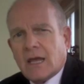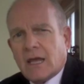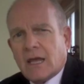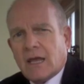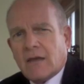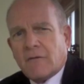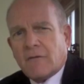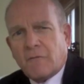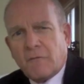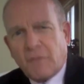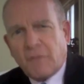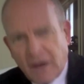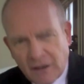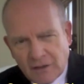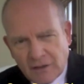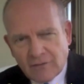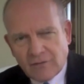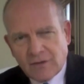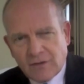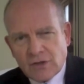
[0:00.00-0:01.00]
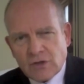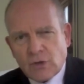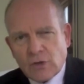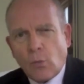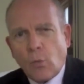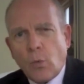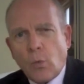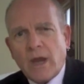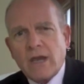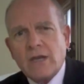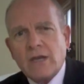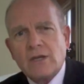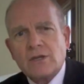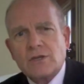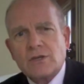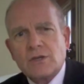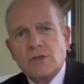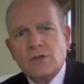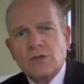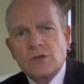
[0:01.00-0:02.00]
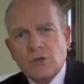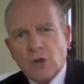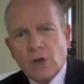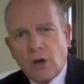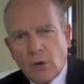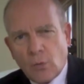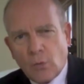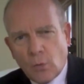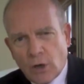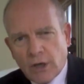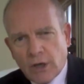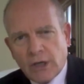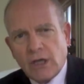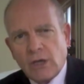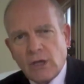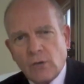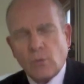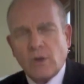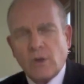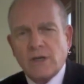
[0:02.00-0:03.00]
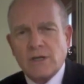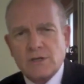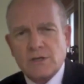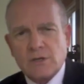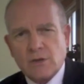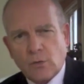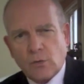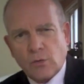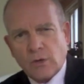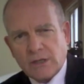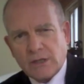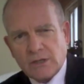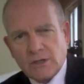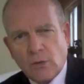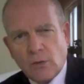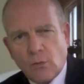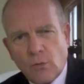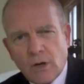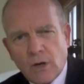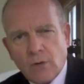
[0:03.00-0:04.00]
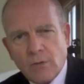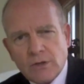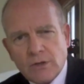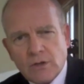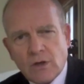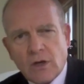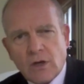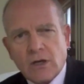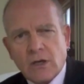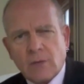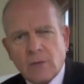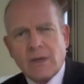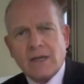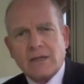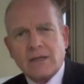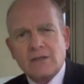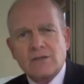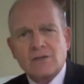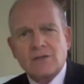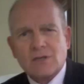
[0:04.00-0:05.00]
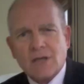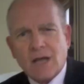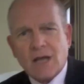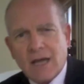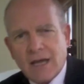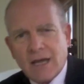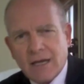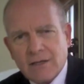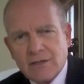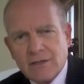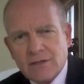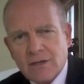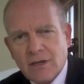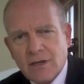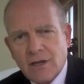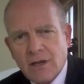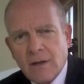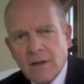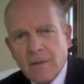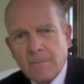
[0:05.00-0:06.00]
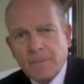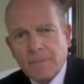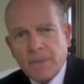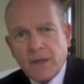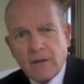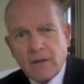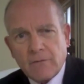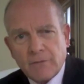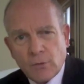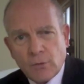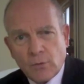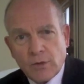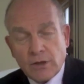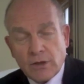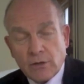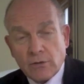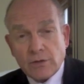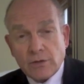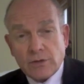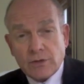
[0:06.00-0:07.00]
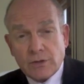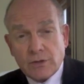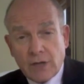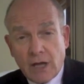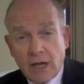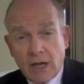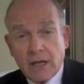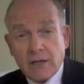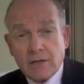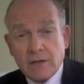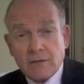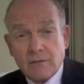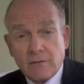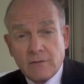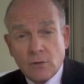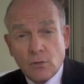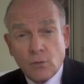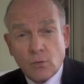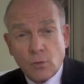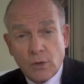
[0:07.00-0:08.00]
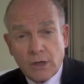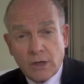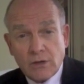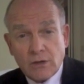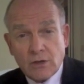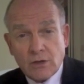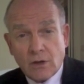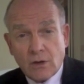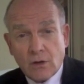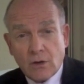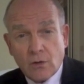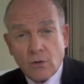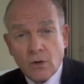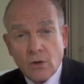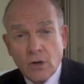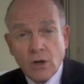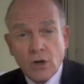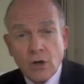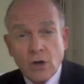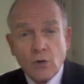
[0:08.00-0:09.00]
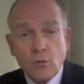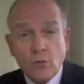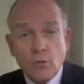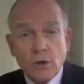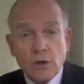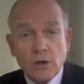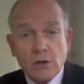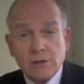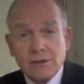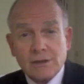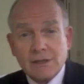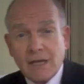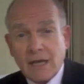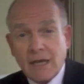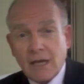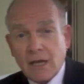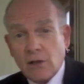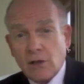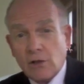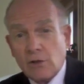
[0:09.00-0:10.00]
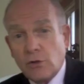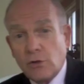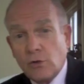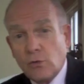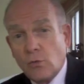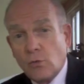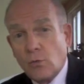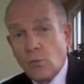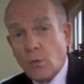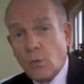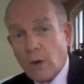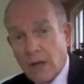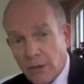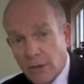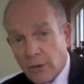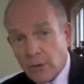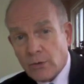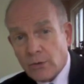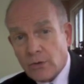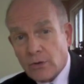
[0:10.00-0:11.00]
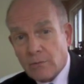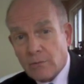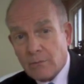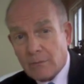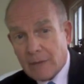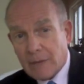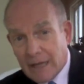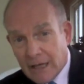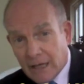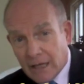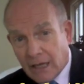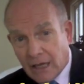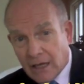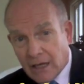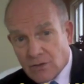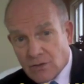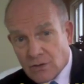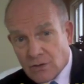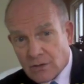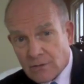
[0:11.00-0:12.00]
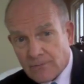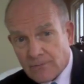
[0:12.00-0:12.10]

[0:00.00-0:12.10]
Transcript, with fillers: effectiveness. When does it start working and when does it quit? So what are we talking about? The sides of the window. The sides of the window will tell you whether the medication